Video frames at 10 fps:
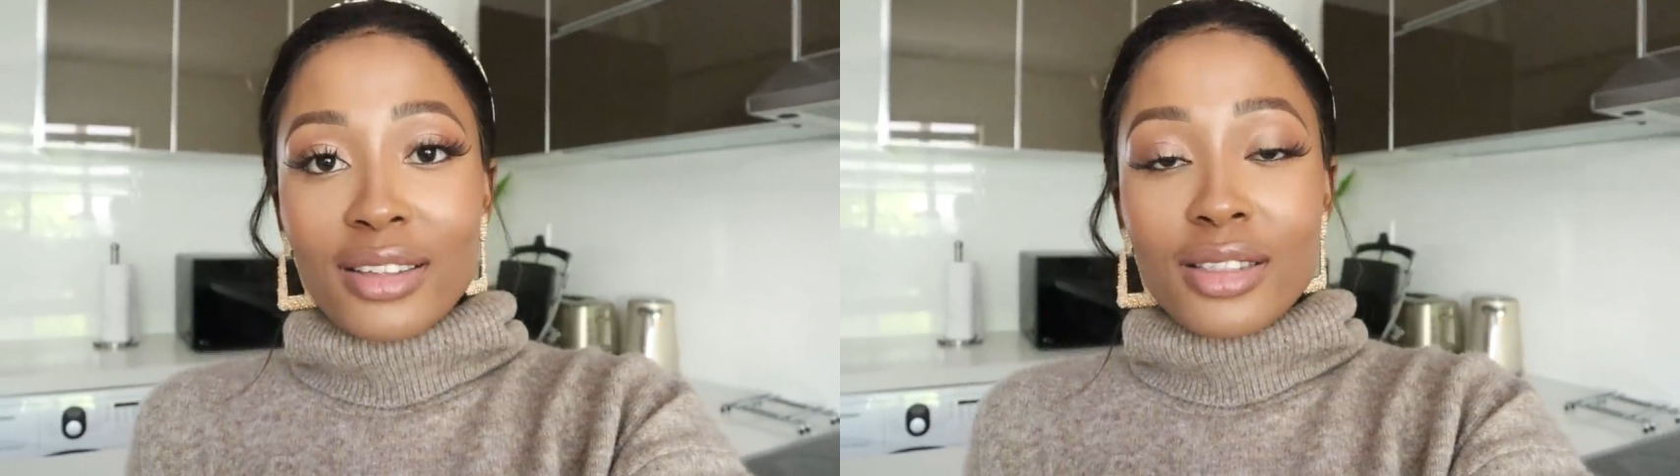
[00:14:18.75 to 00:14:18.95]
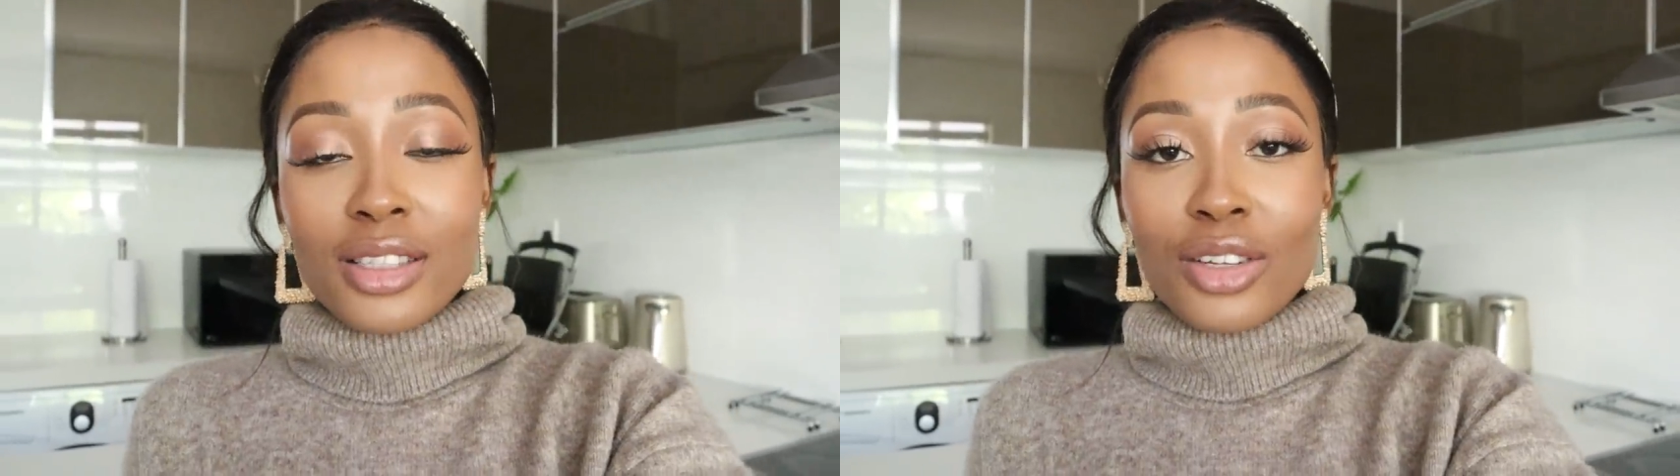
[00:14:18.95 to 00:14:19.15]

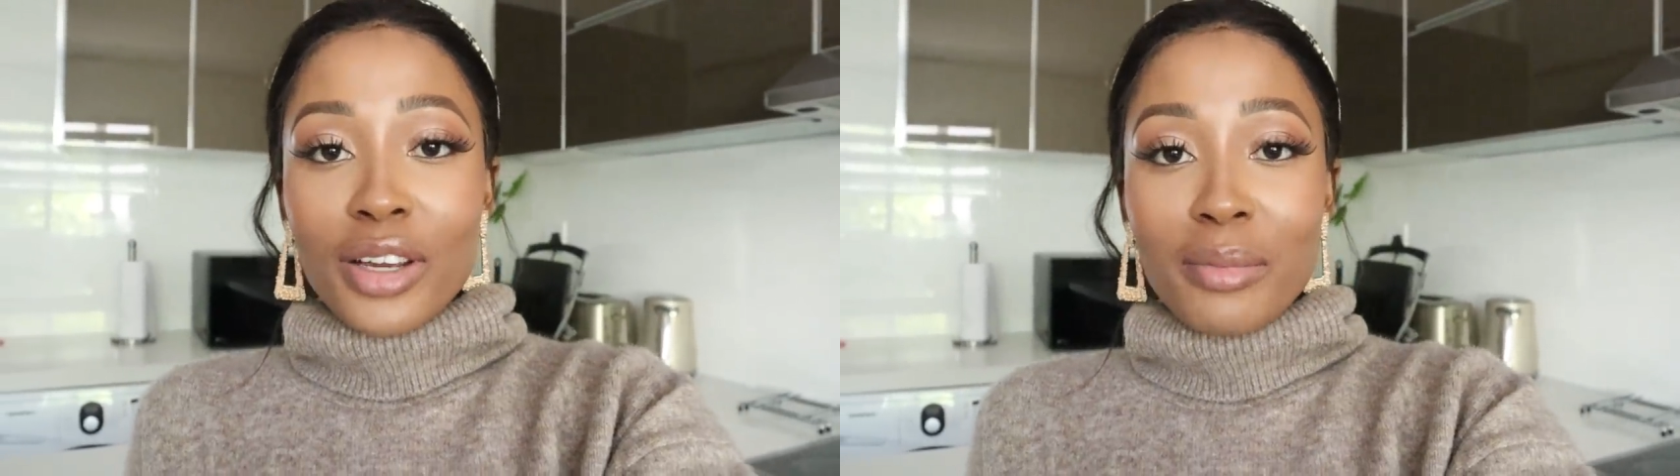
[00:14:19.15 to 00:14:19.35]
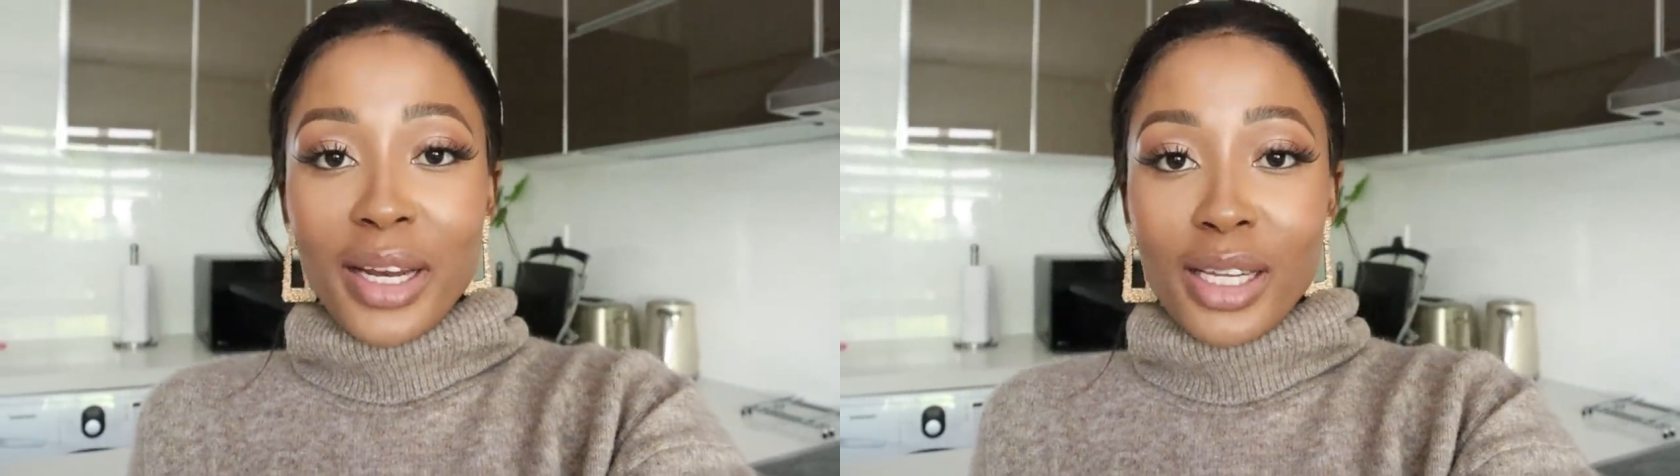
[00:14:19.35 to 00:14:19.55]
I'll see
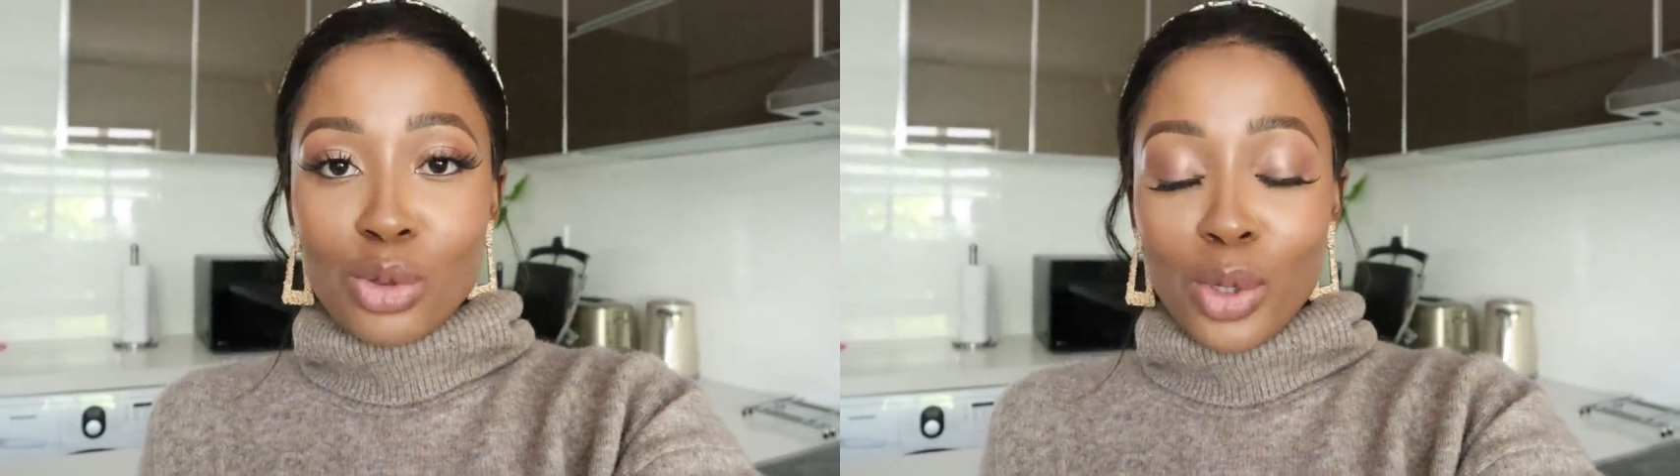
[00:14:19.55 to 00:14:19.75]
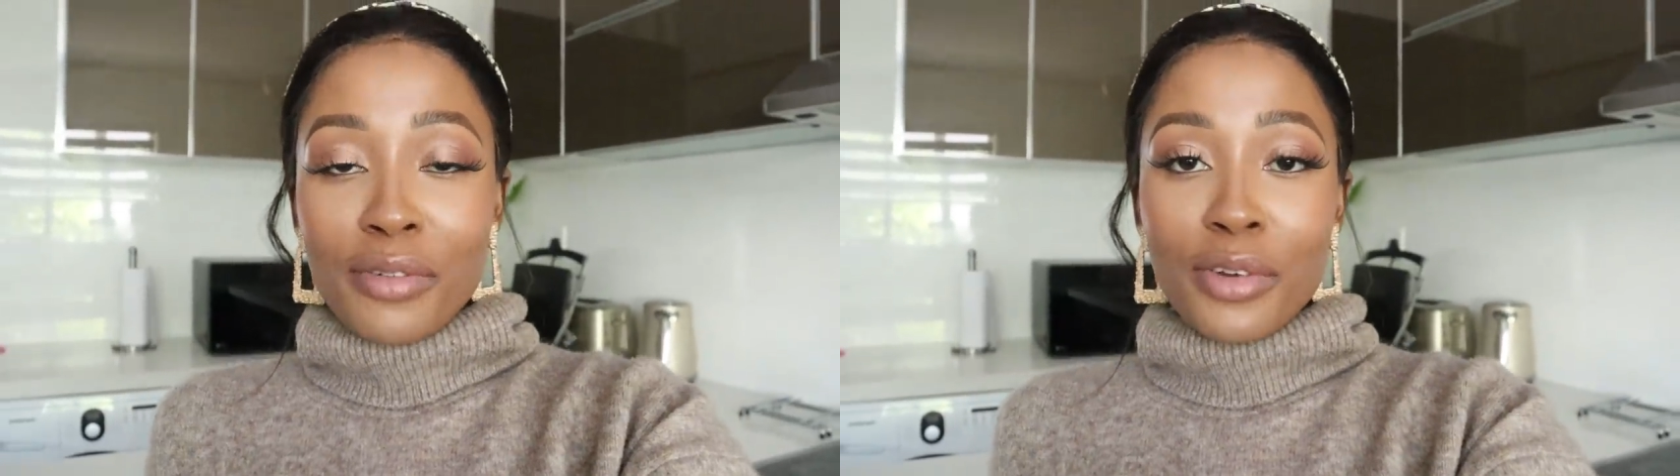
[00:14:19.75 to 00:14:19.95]
you in my
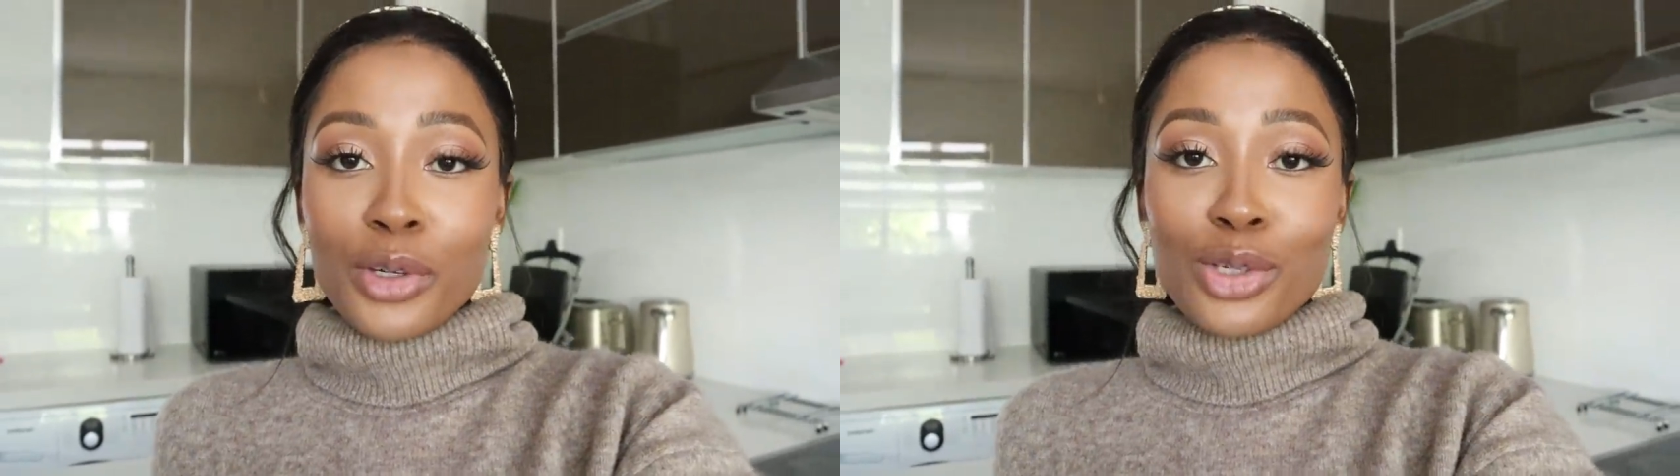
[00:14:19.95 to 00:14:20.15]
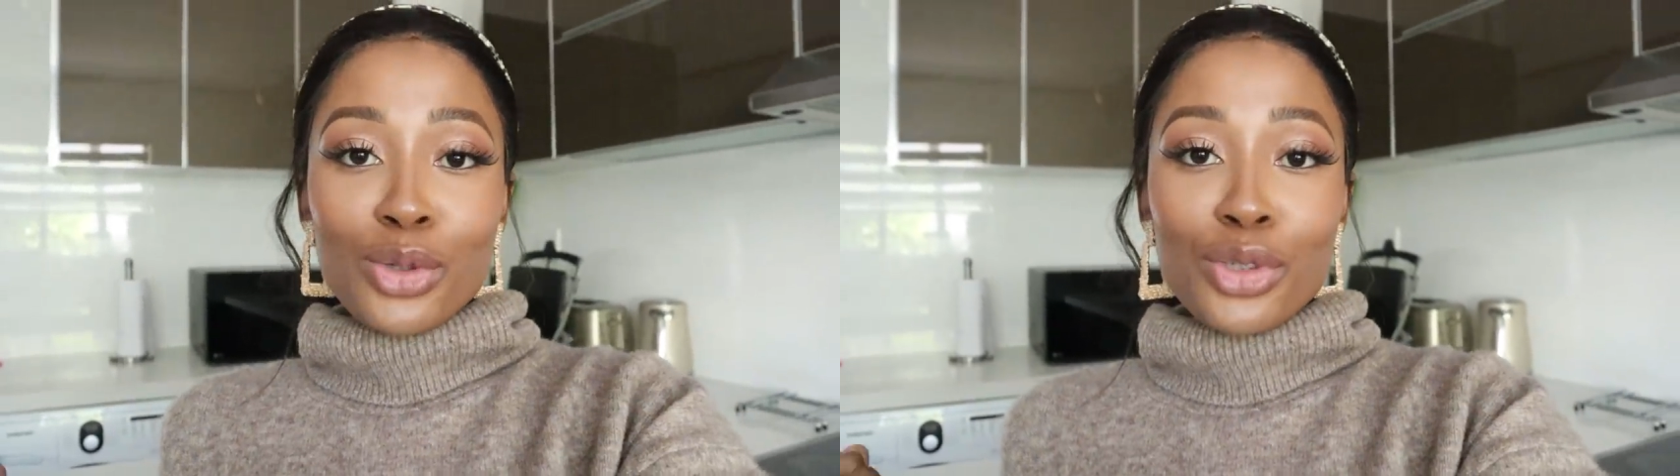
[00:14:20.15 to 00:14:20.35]
next one
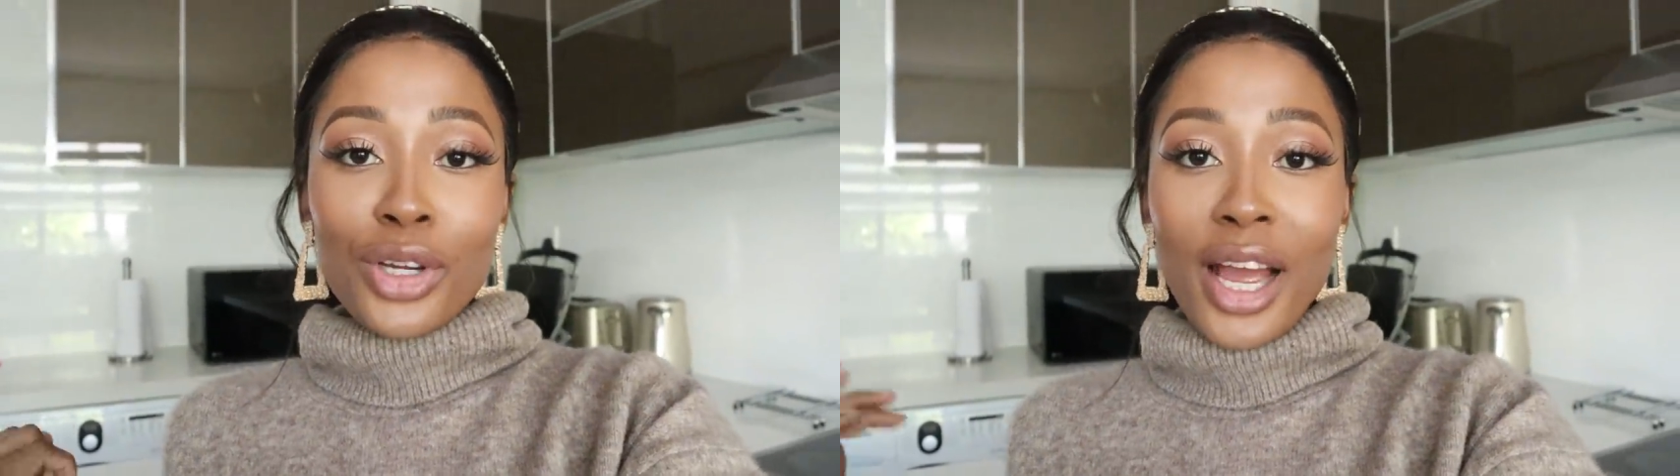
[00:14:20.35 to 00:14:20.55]
very soon.